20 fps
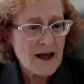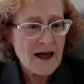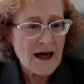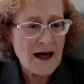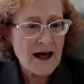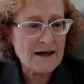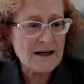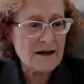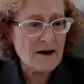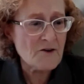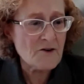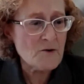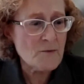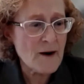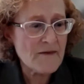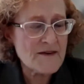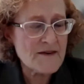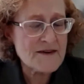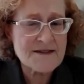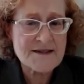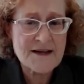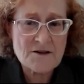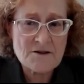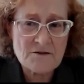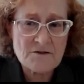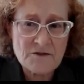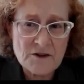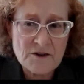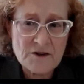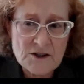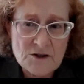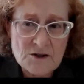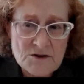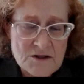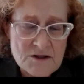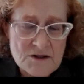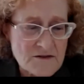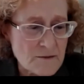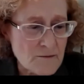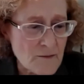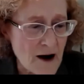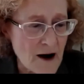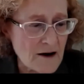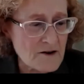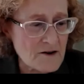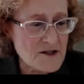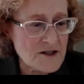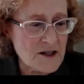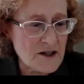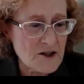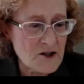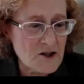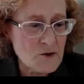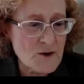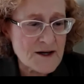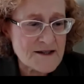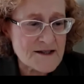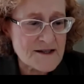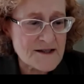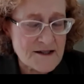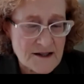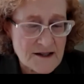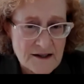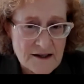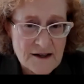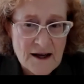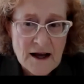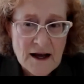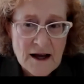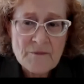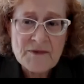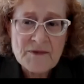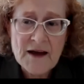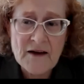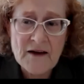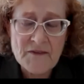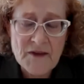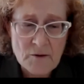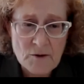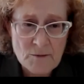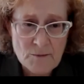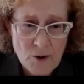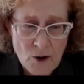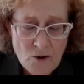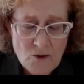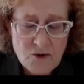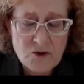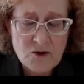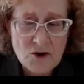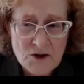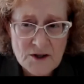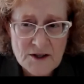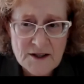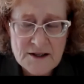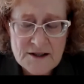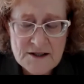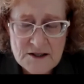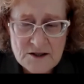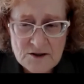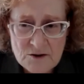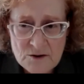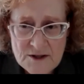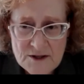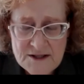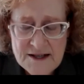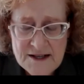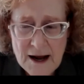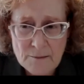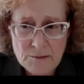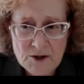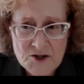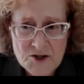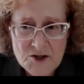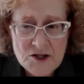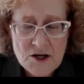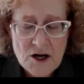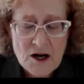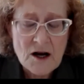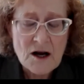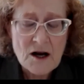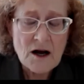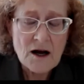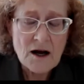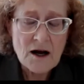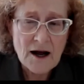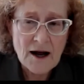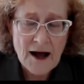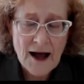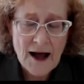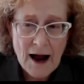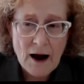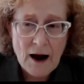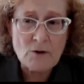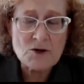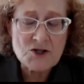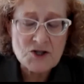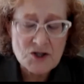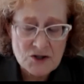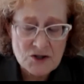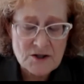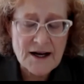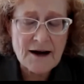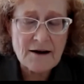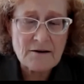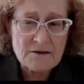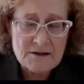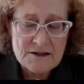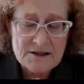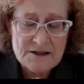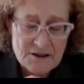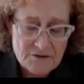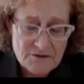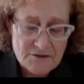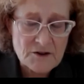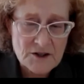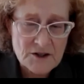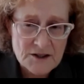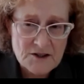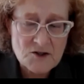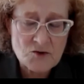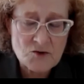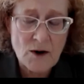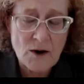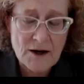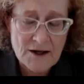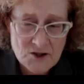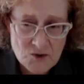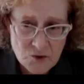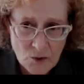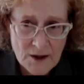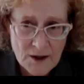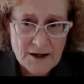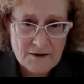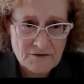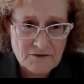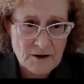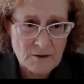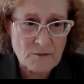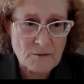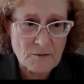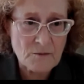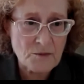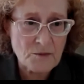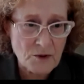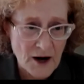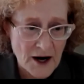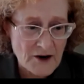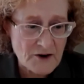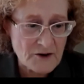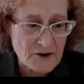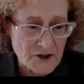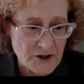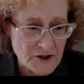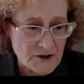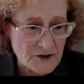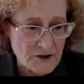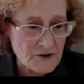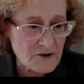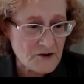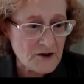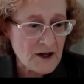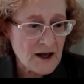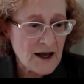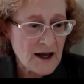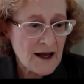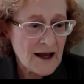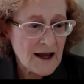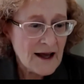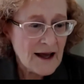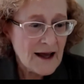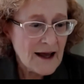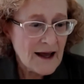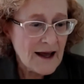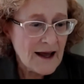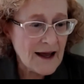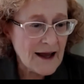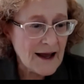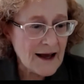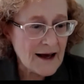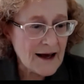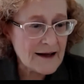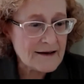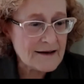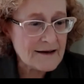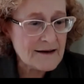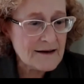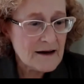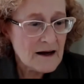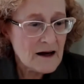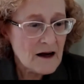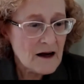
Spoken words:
and another by the Center for Inclusive Democracy at USC. And they were both looking to establish how turnout differed in 2020 from prior years. And